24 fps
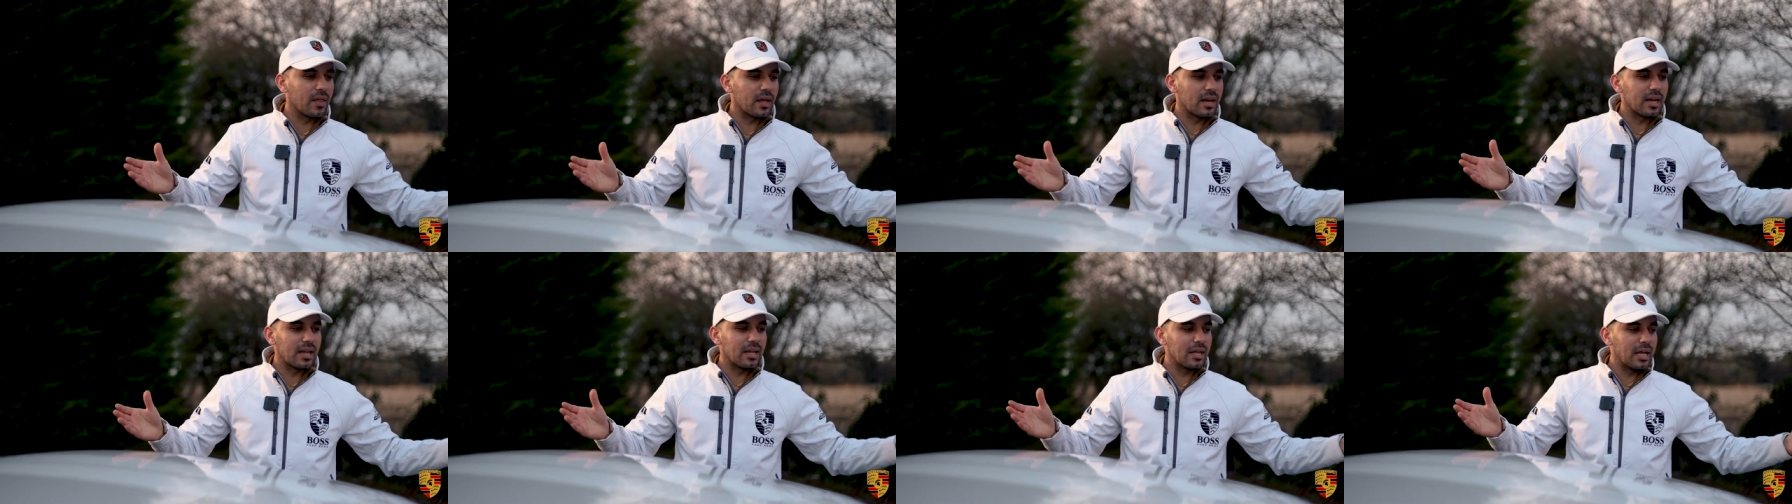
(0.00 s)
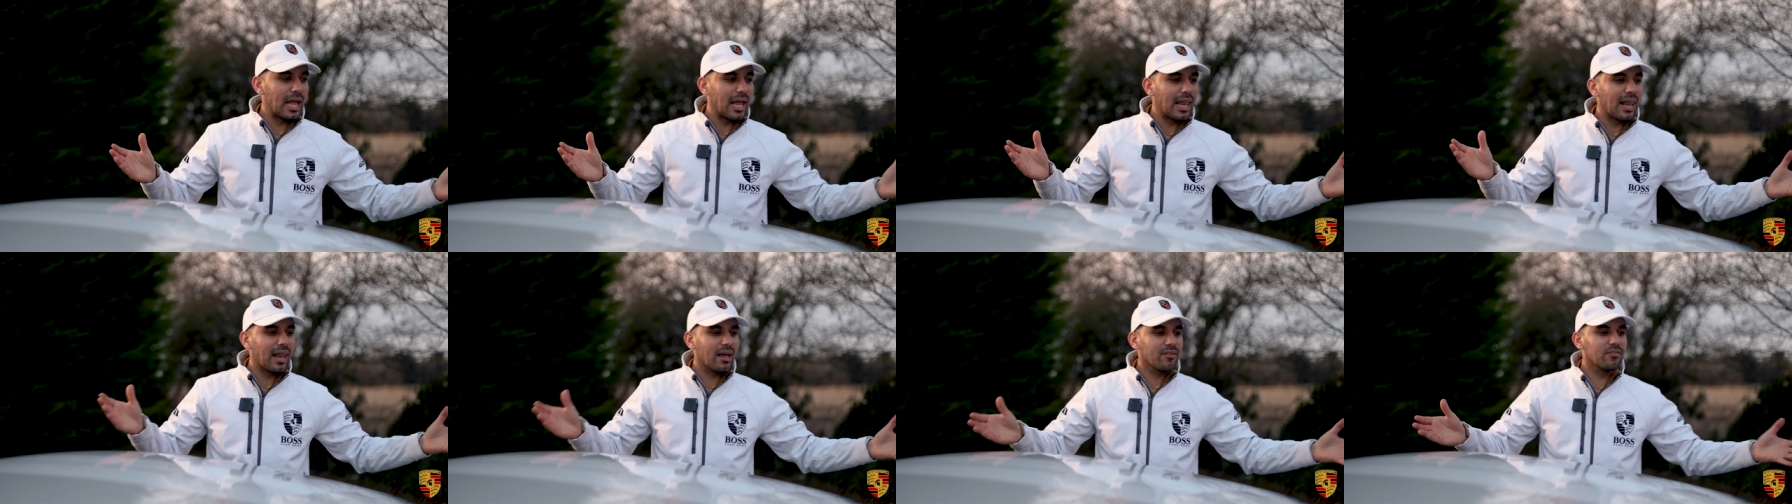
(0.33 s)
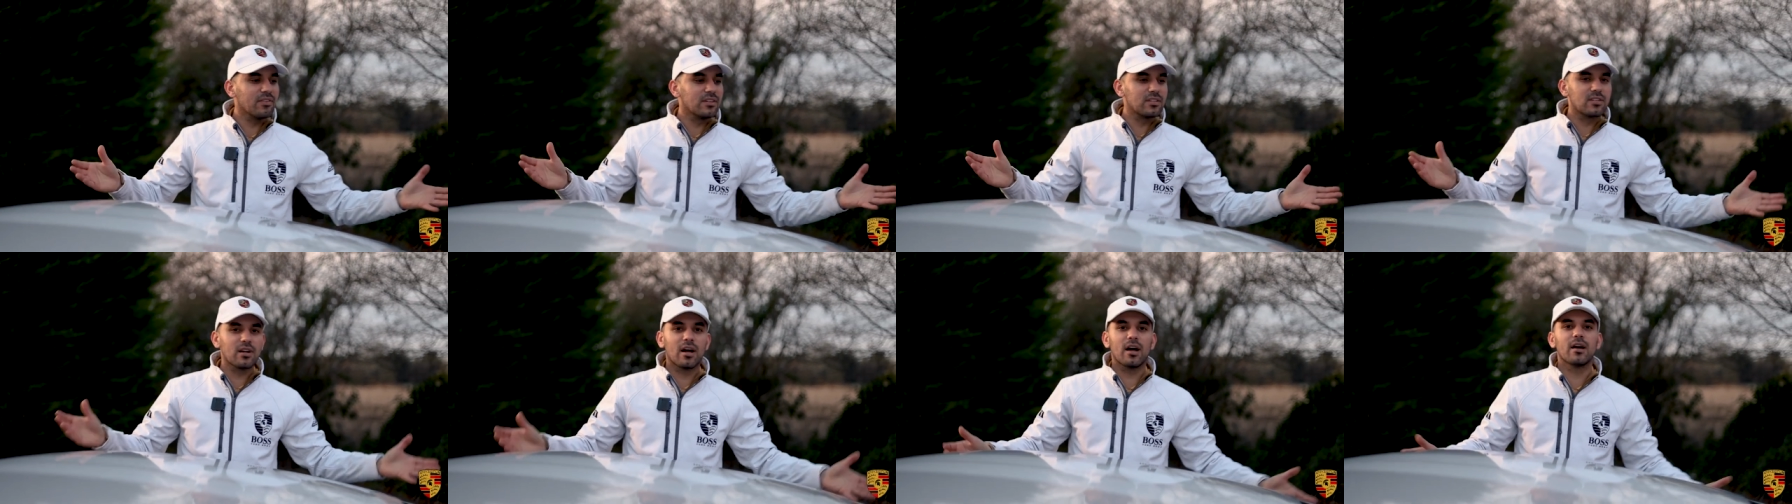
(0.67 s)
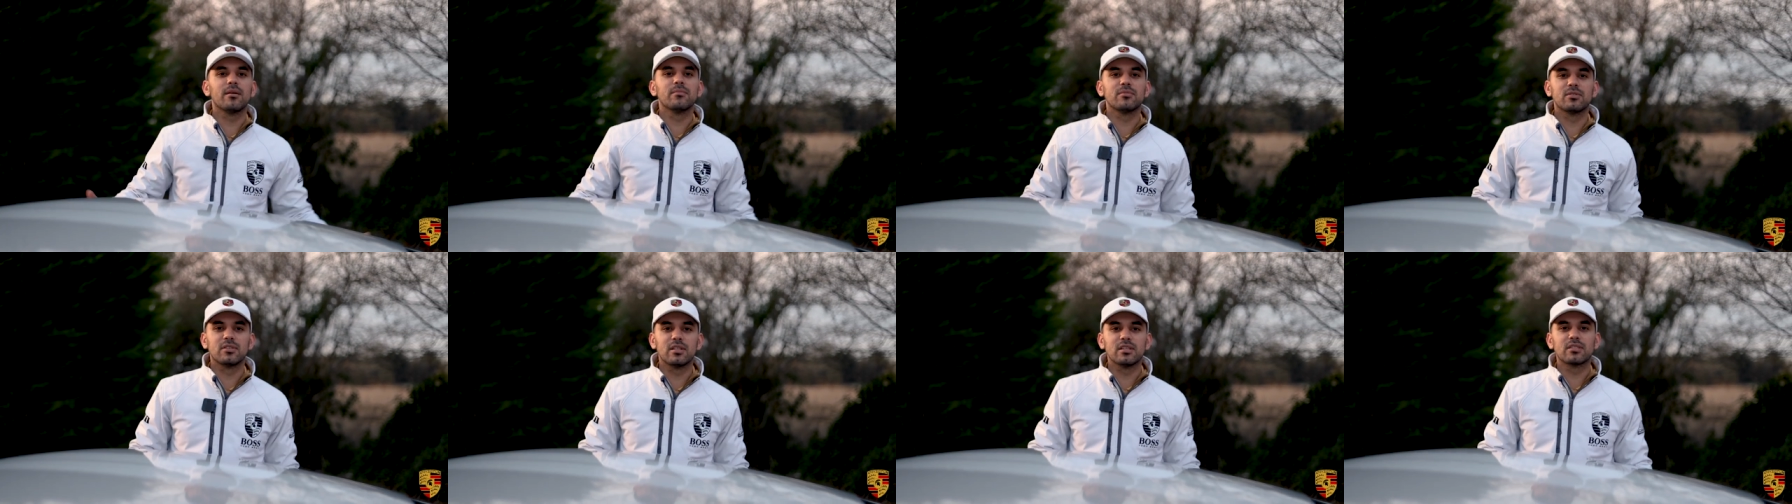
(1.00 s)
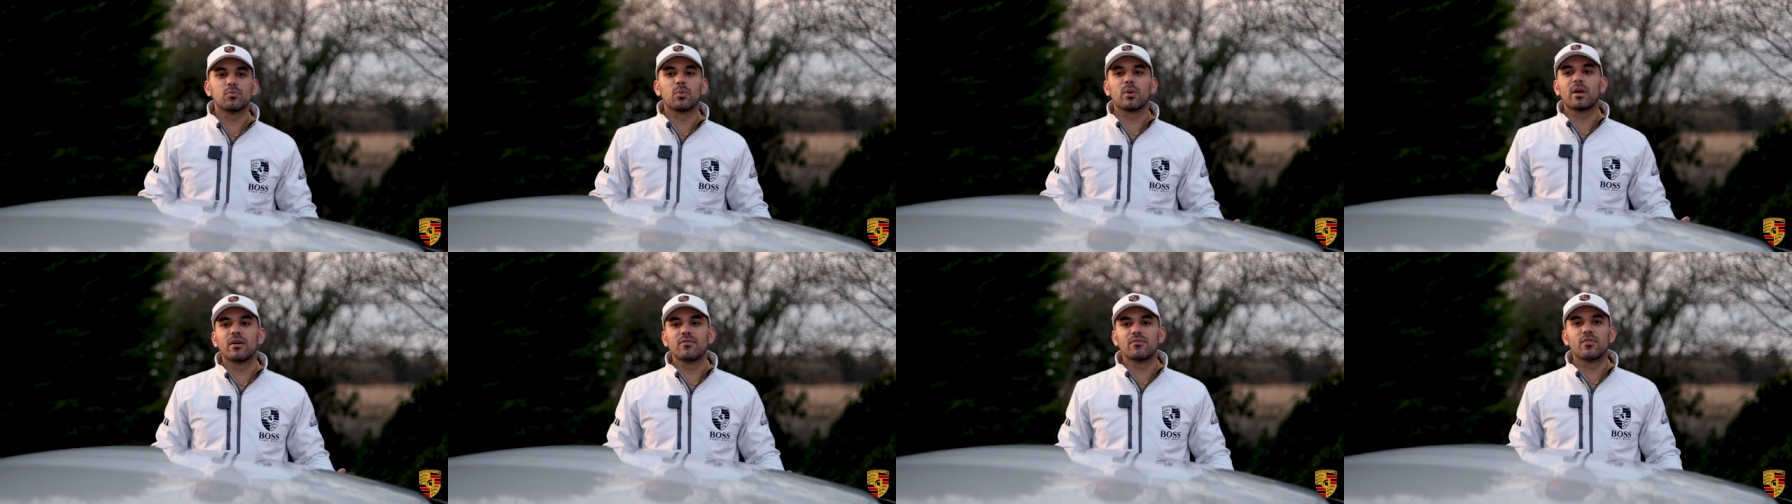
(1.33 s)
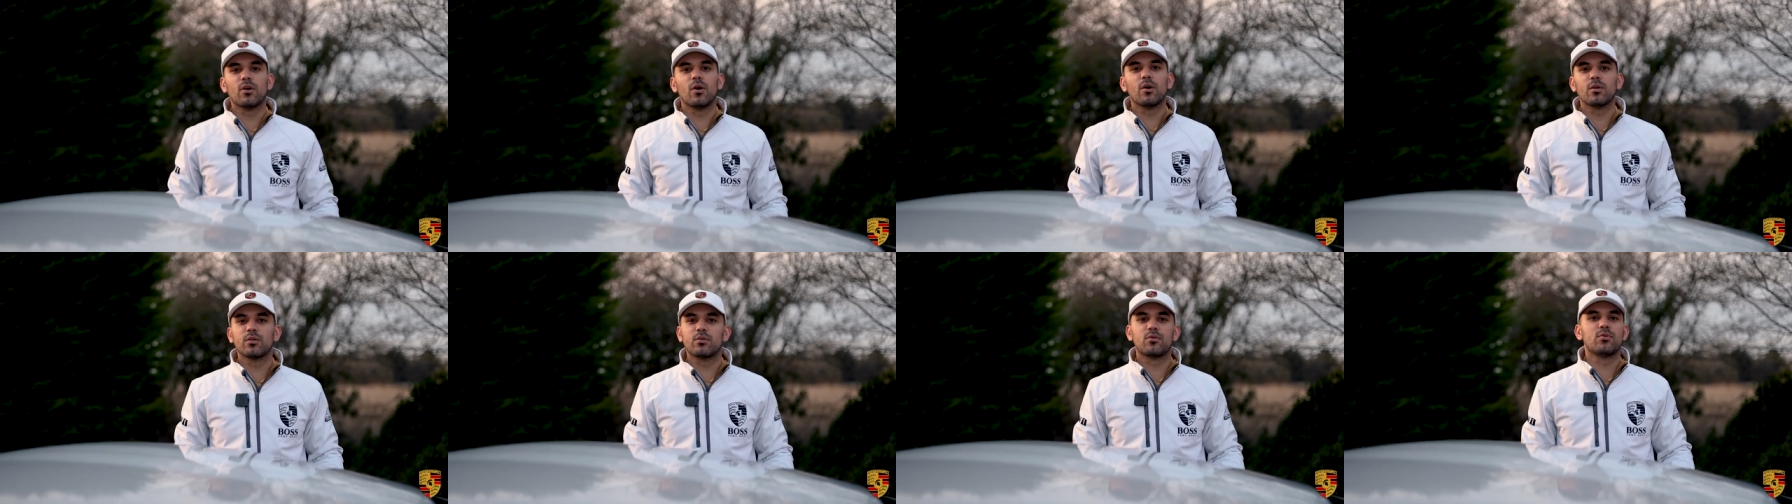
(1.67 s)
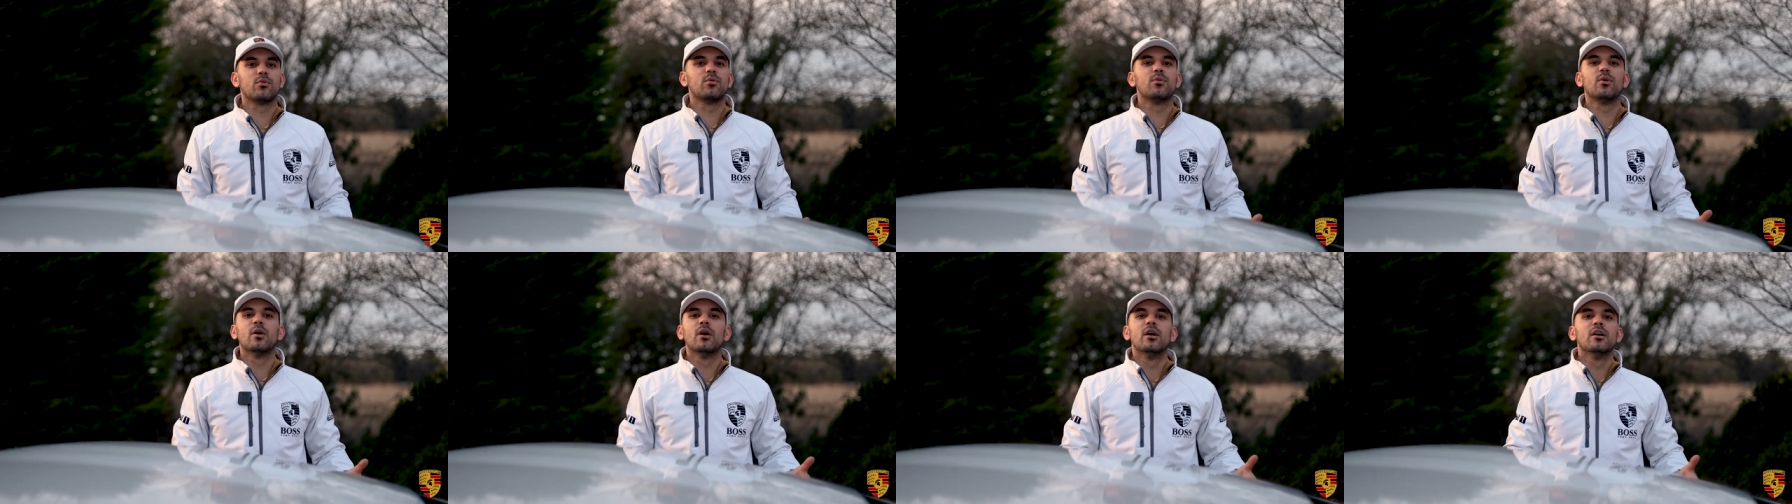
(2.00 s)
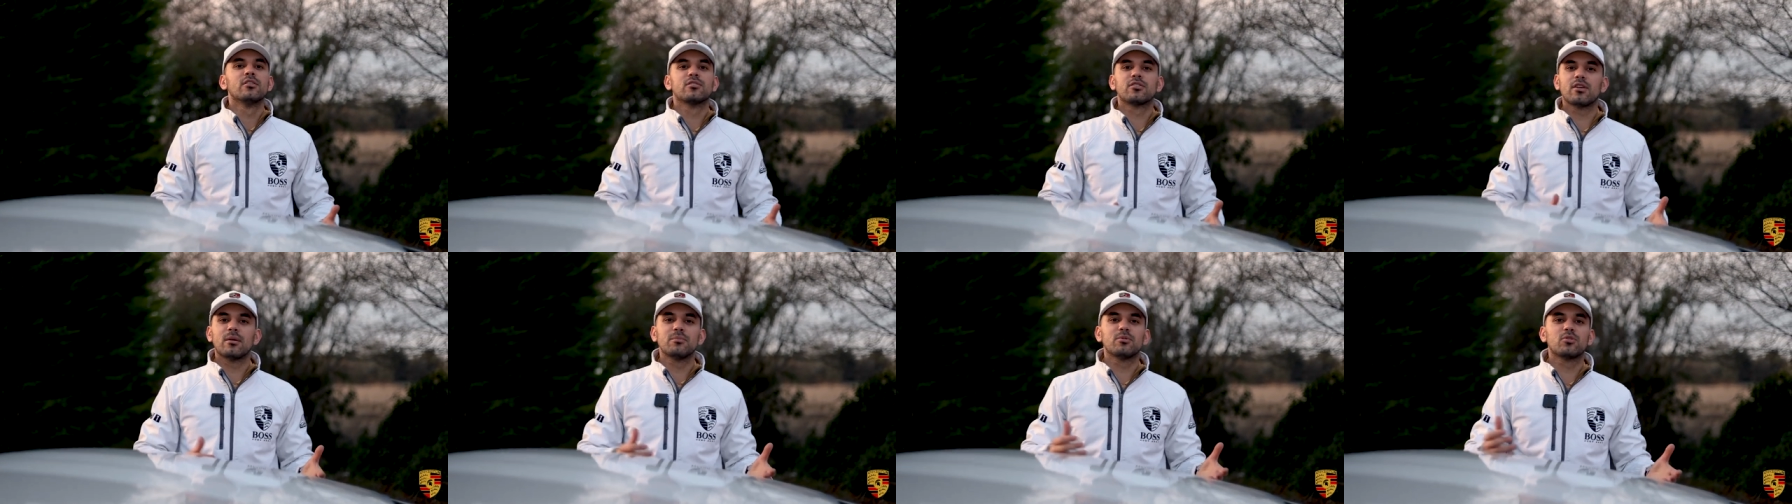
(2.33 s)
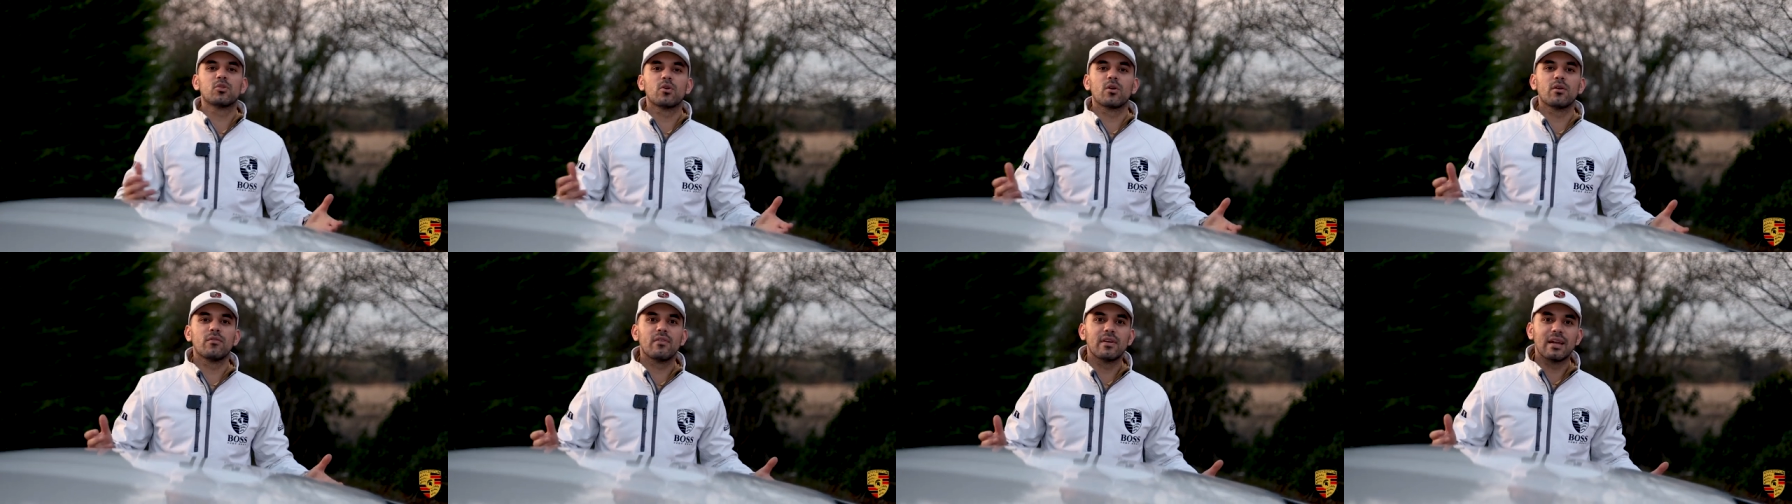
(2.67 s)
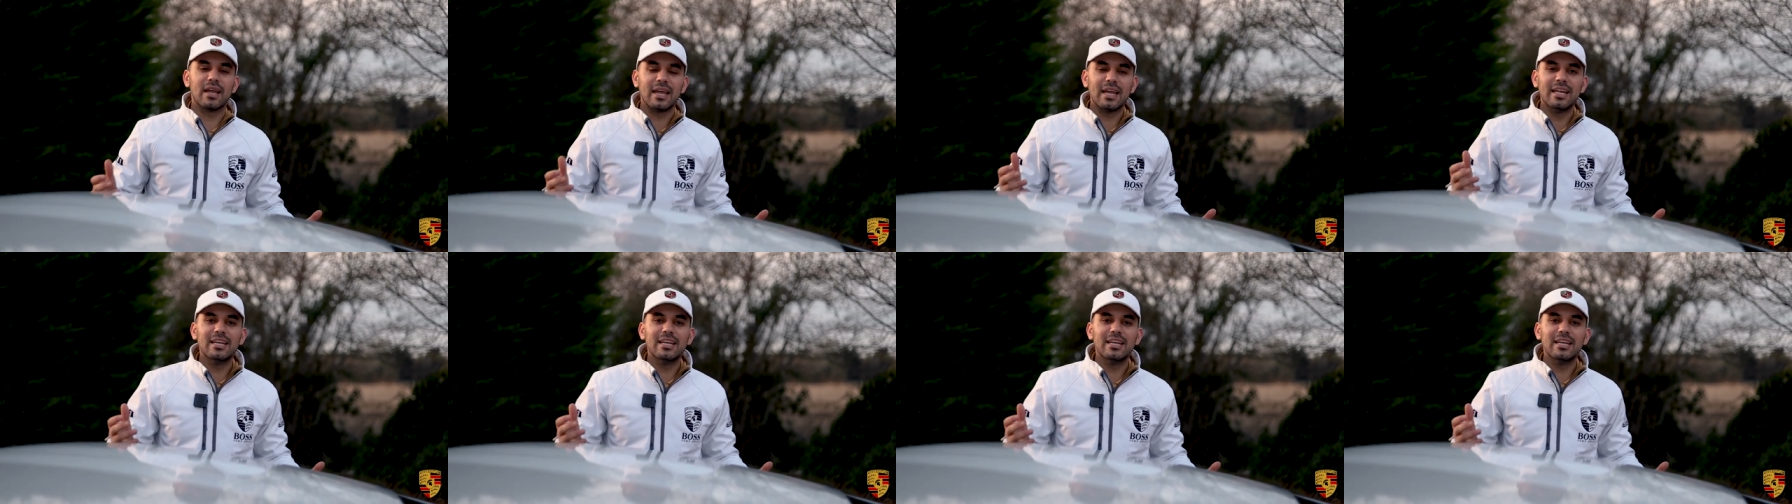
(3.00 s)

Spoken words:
that 11 times this would have gone through some sort of an